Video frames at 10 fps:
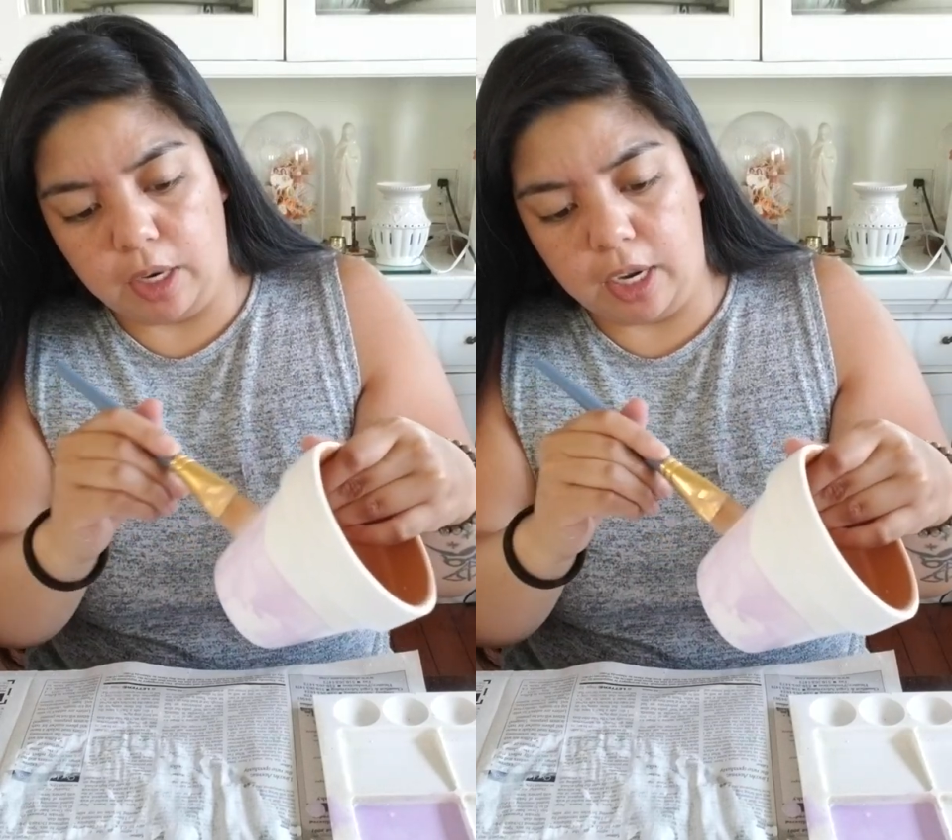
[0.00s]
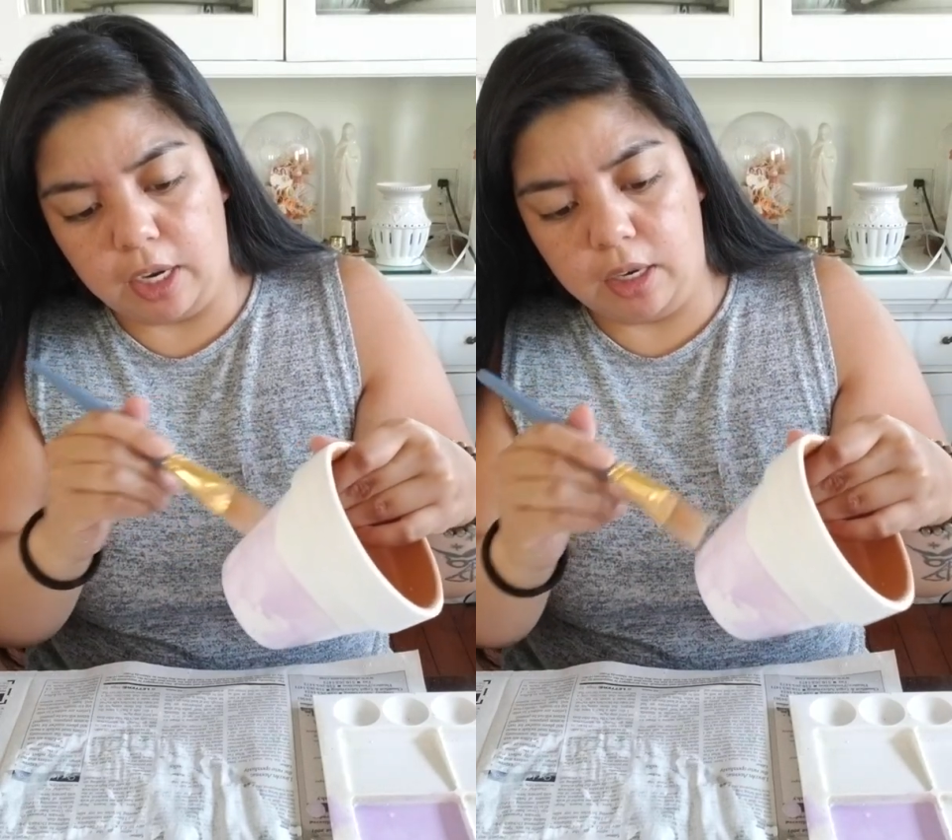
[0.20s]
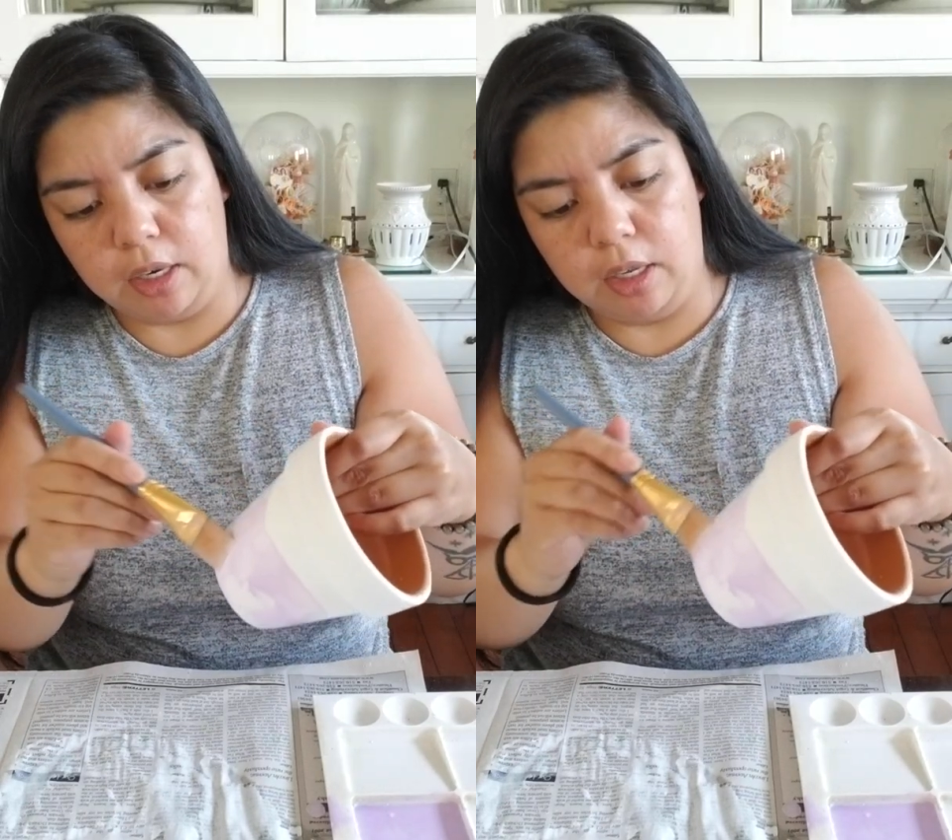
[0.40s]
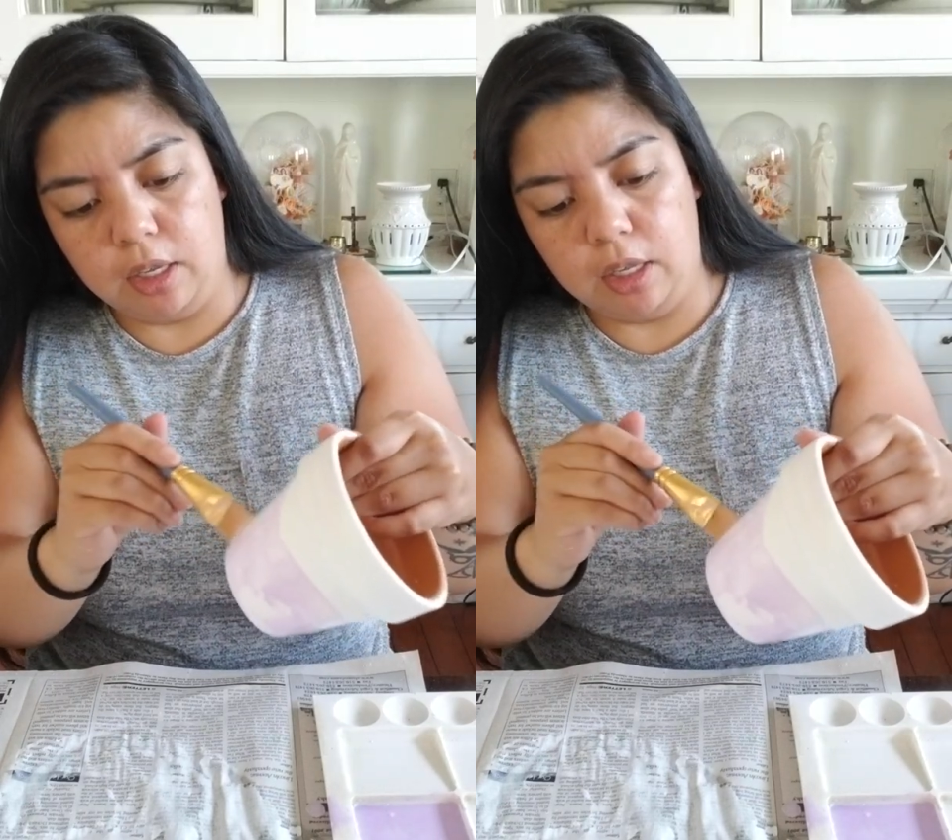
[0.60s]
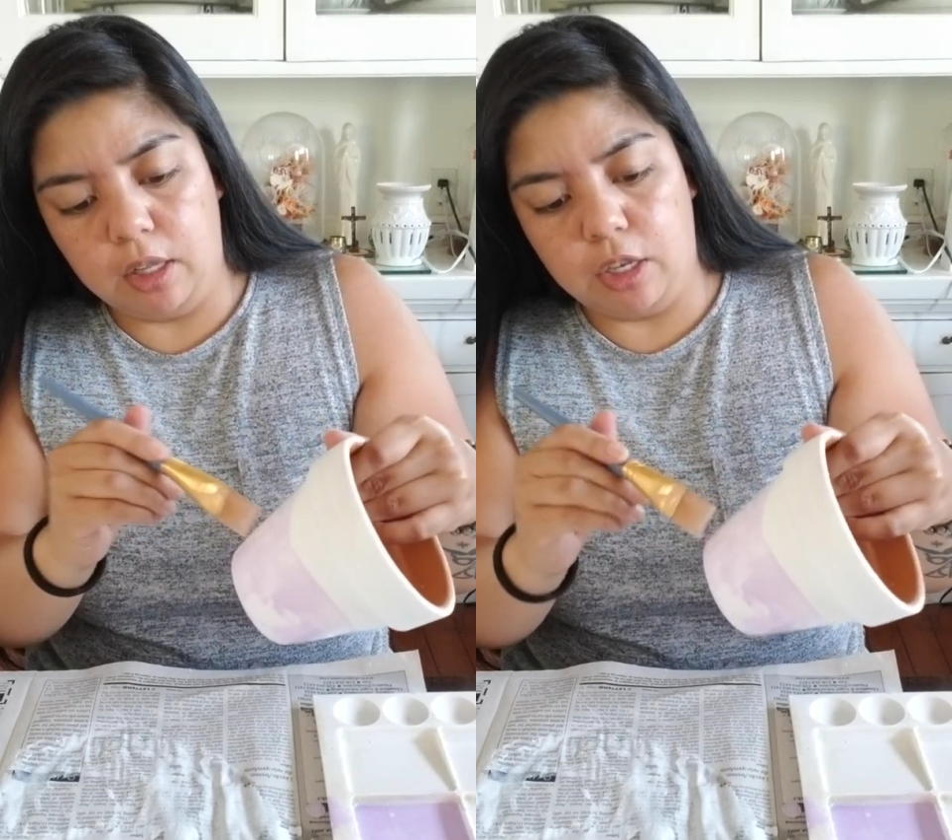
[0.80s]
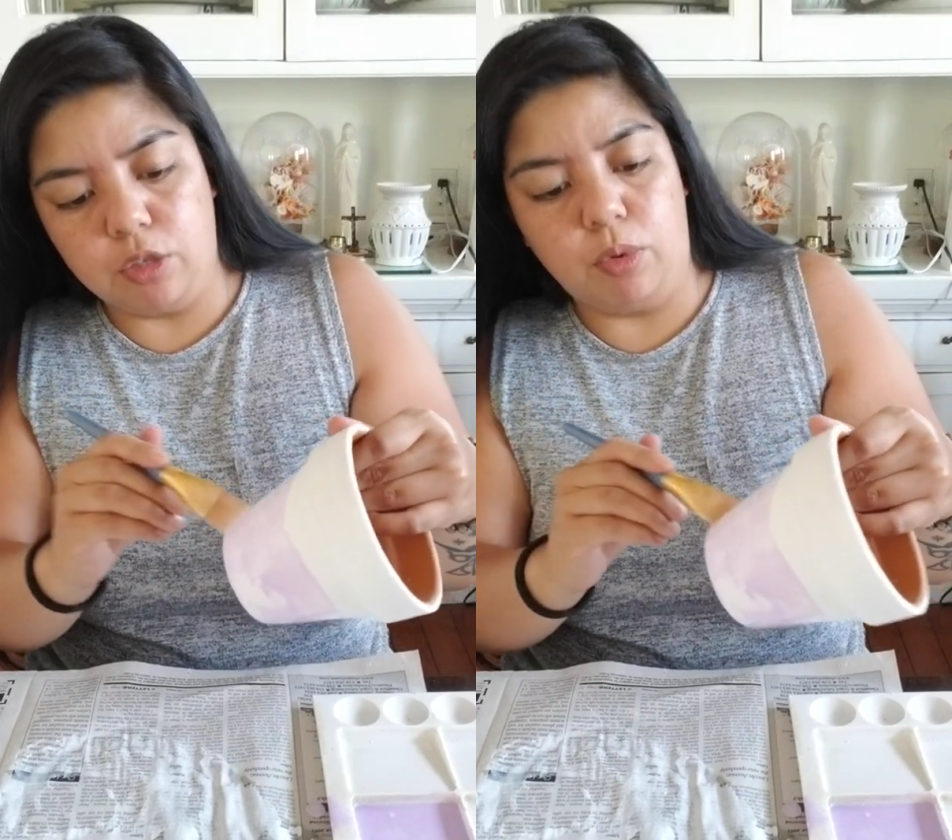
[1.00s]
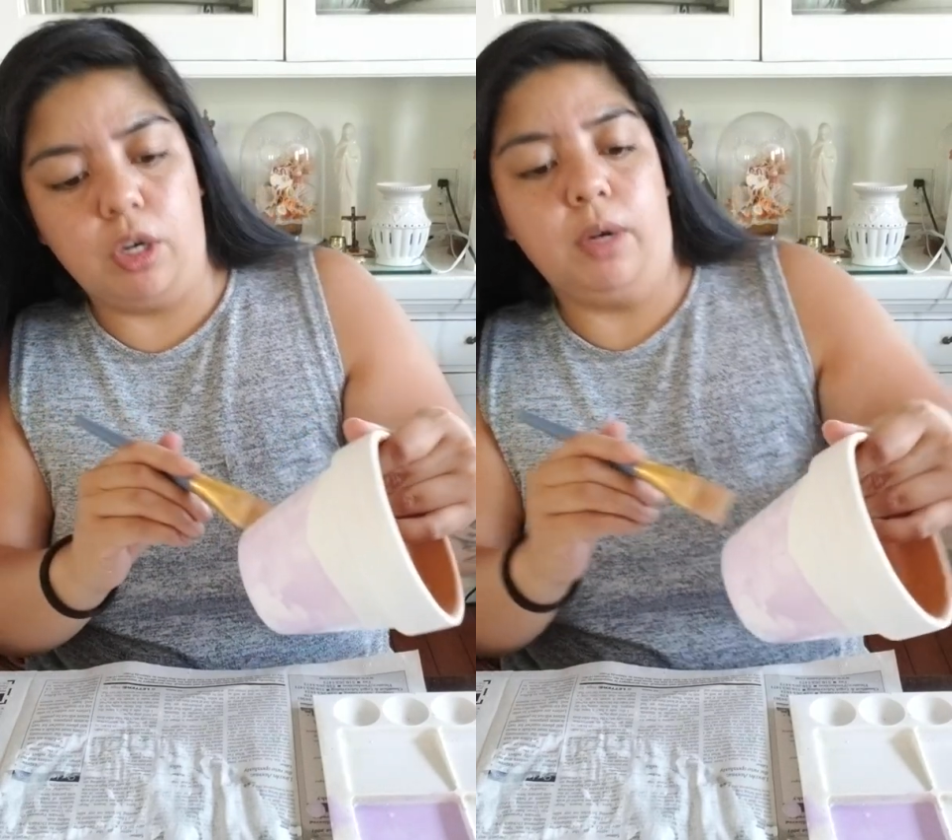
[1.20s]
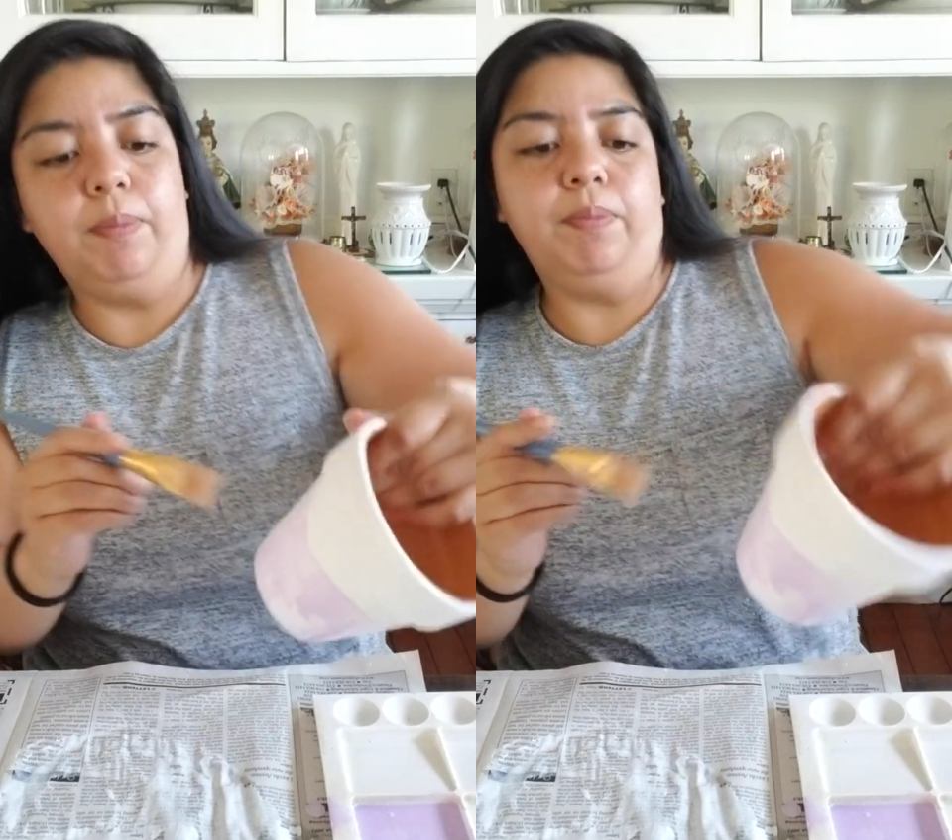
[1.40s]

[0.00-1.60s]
add less water.